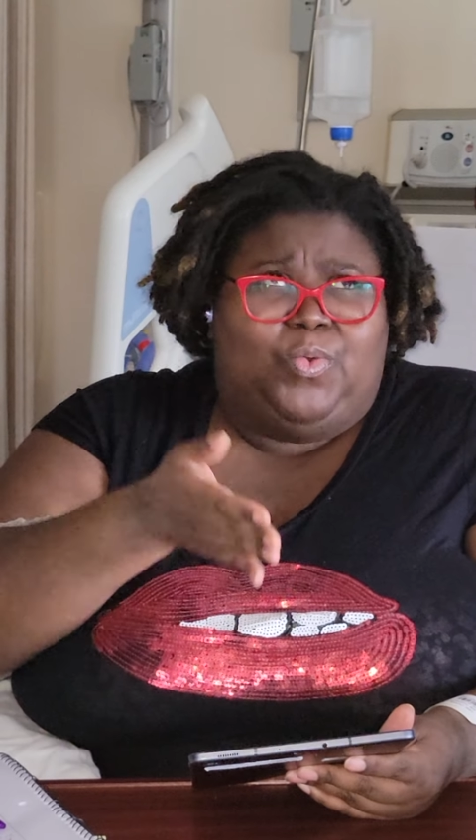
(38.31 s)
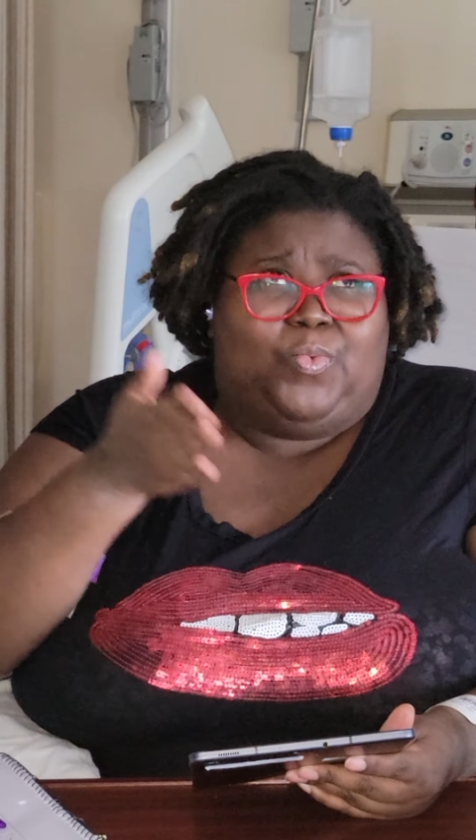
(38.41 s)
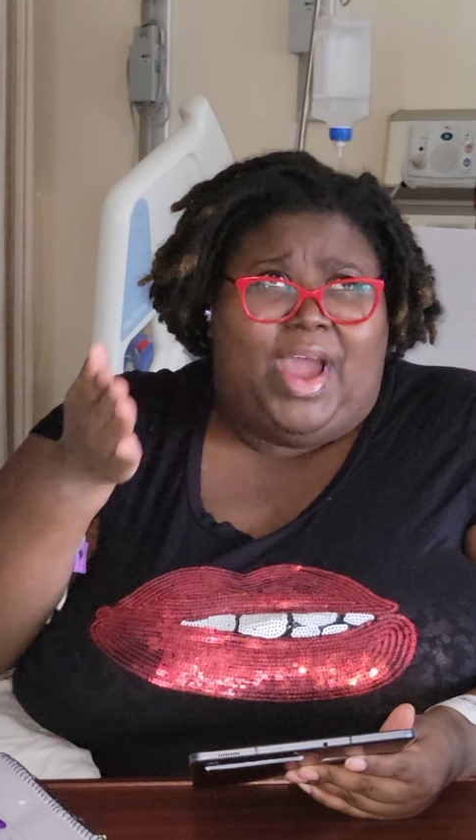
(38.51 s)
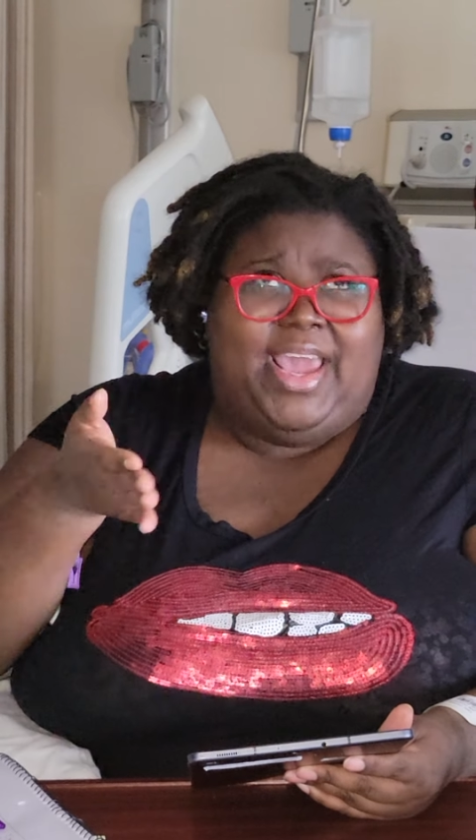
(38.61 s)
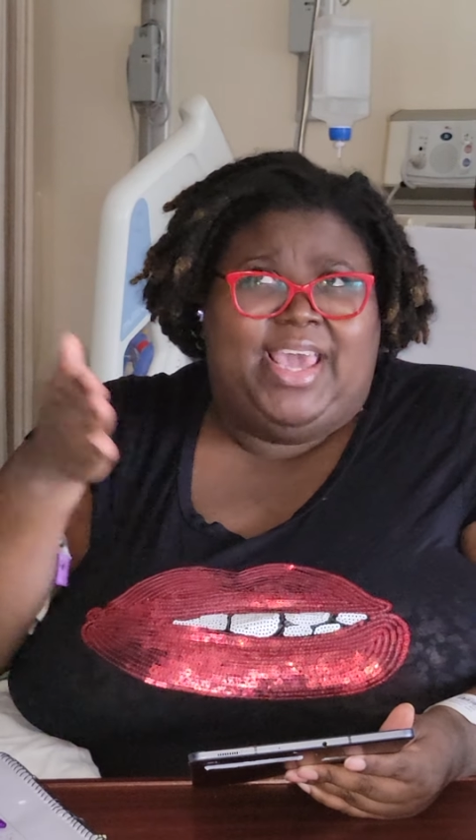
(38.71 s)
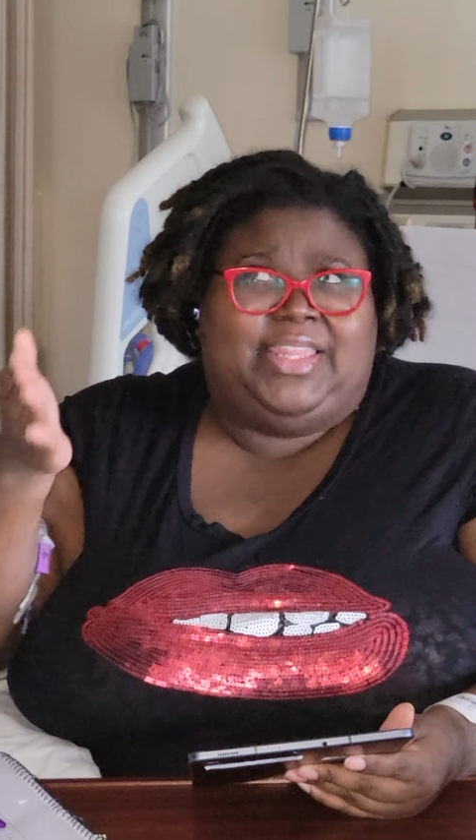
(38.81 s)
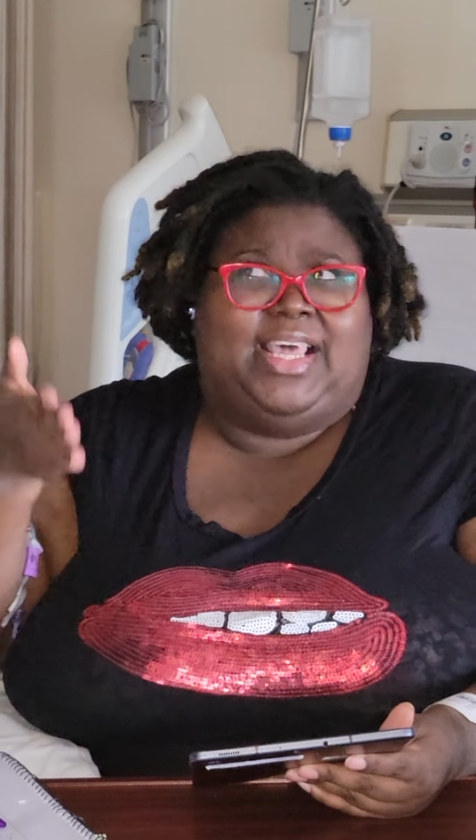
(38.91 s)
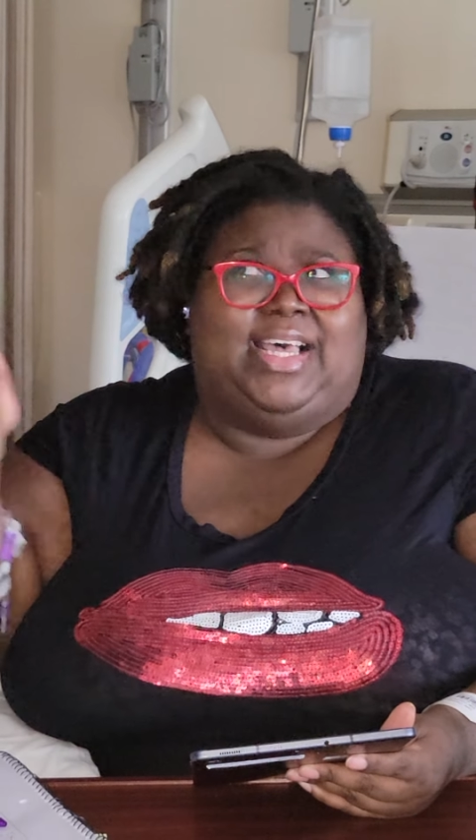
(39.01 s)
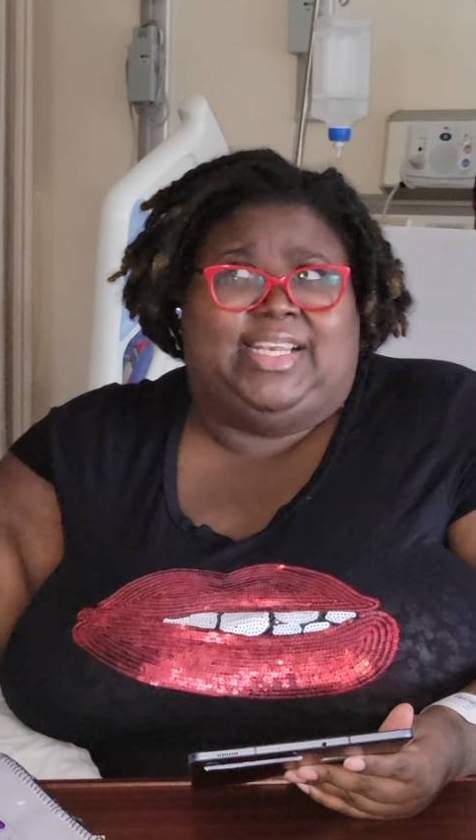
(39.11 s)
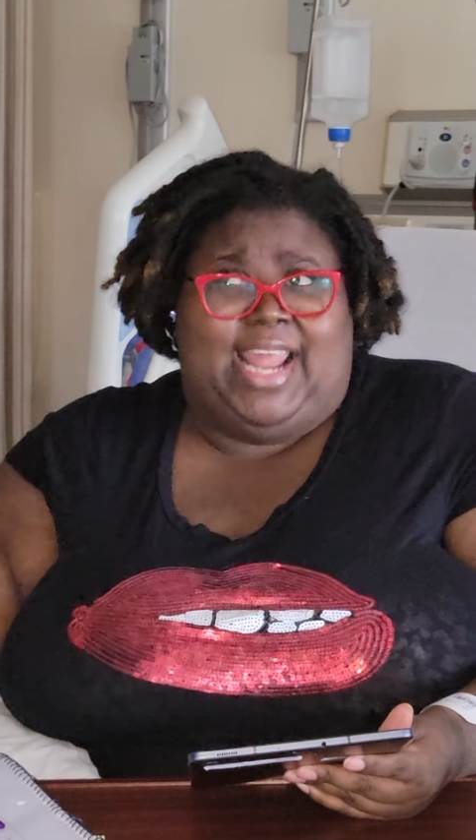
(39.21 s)
right at
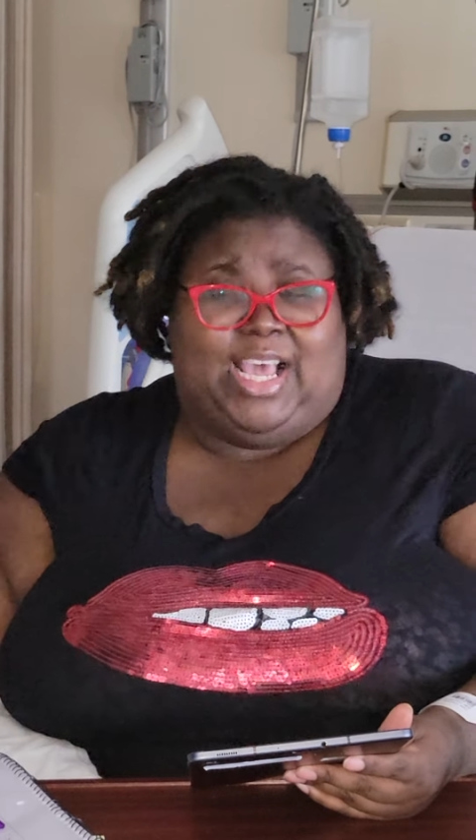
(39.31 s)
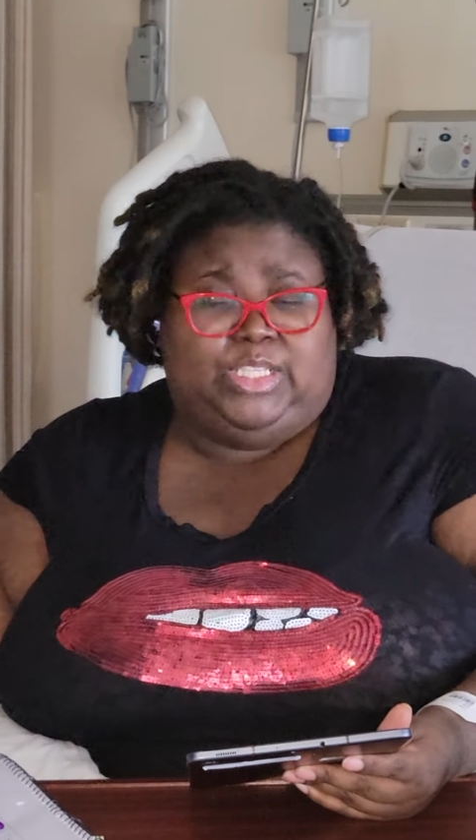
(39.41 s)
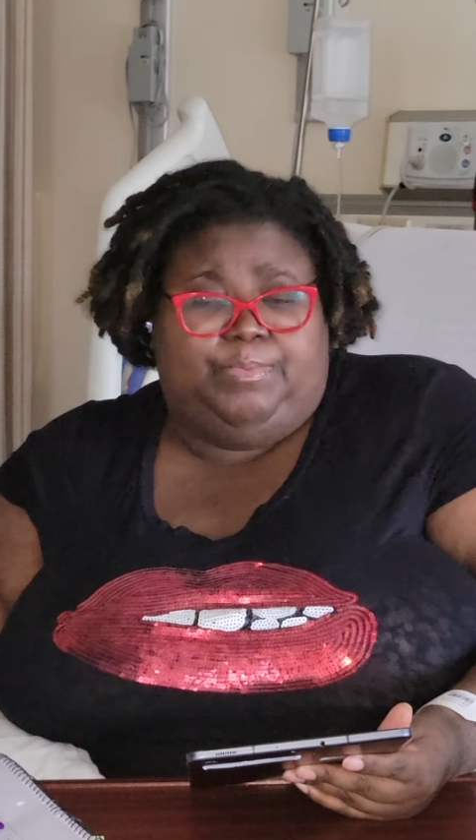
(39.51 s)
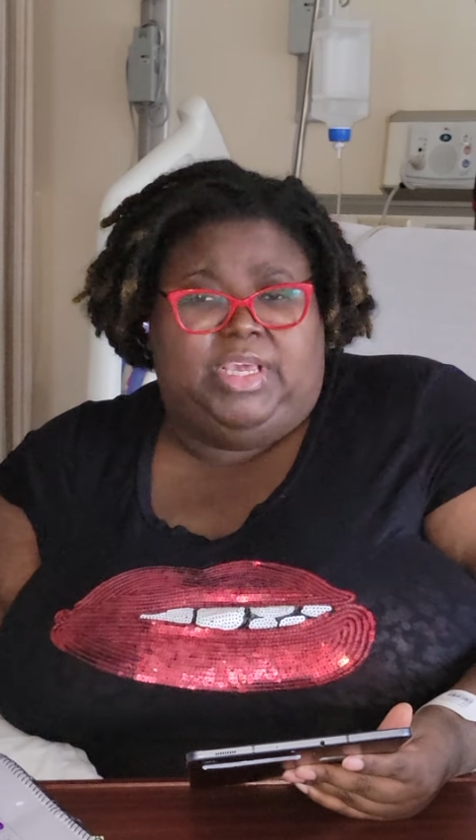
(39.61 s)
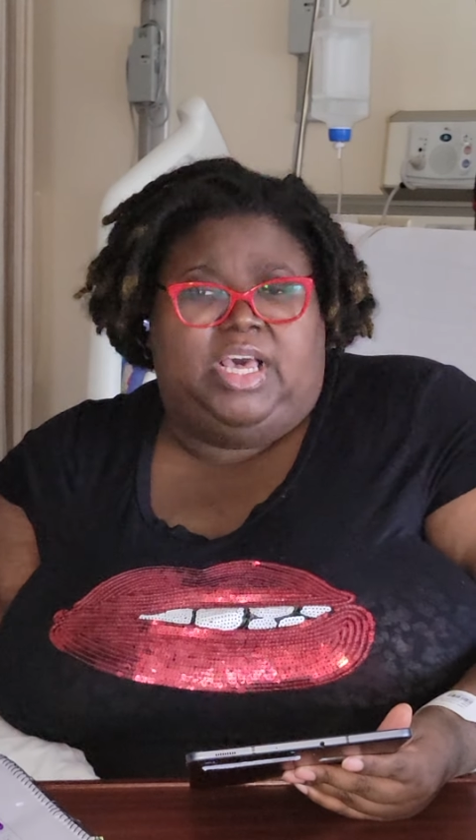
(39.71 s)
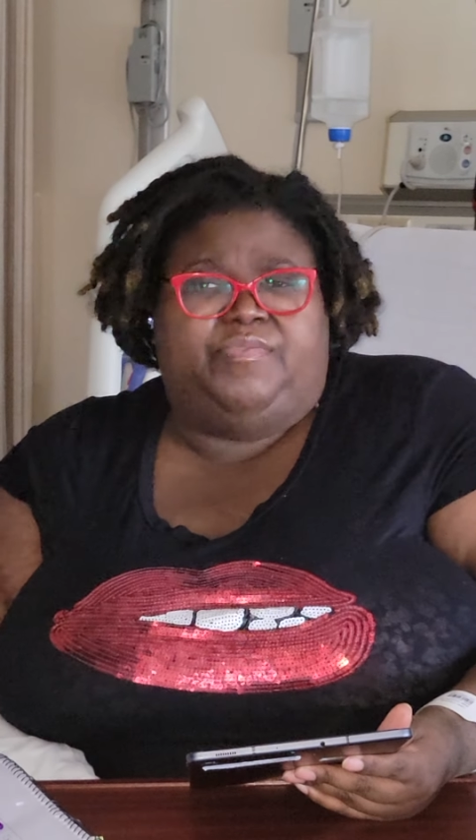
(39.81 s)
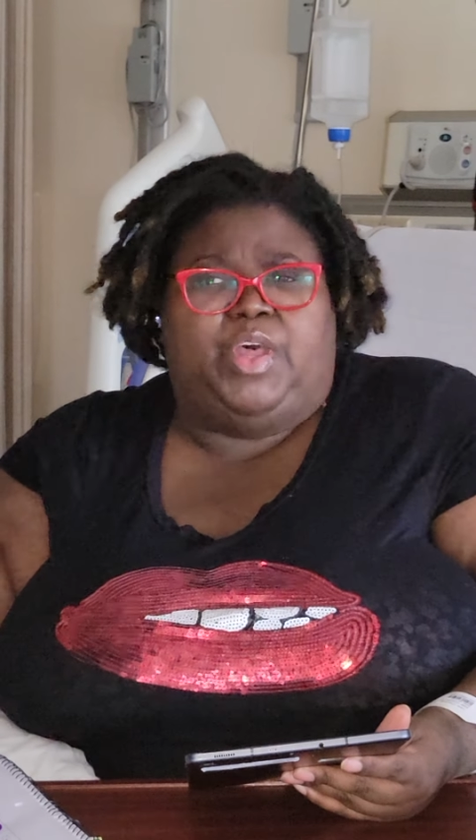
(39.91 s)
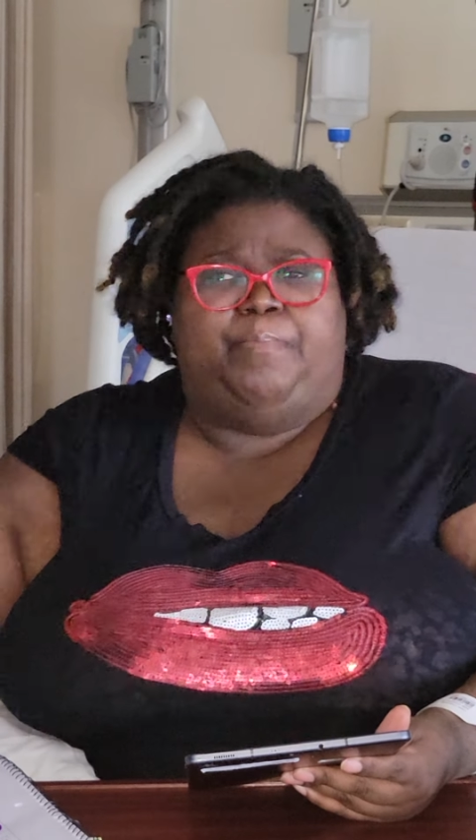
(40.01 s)
the announcement of the